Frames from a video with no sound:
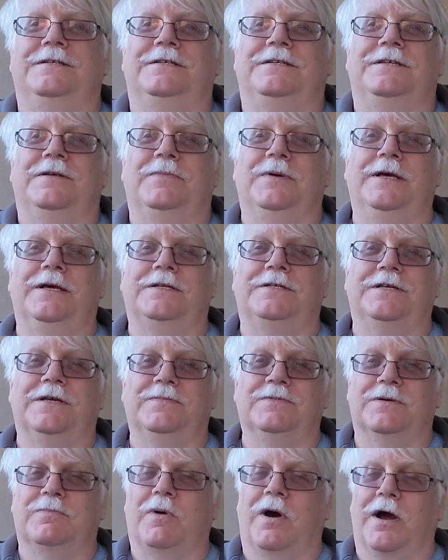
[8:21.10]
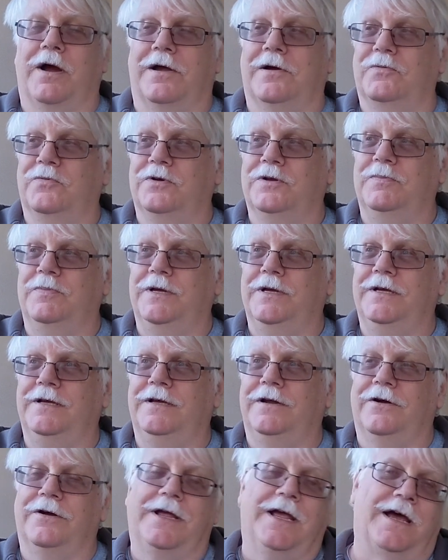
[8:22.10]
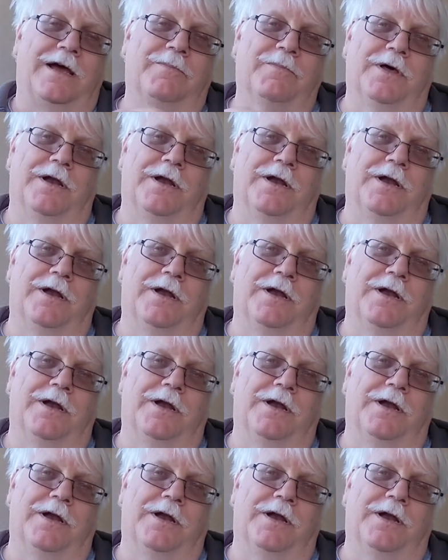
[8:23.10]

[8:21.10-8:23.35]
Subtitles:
to me, it seems the market would be, you know, yeah, I'm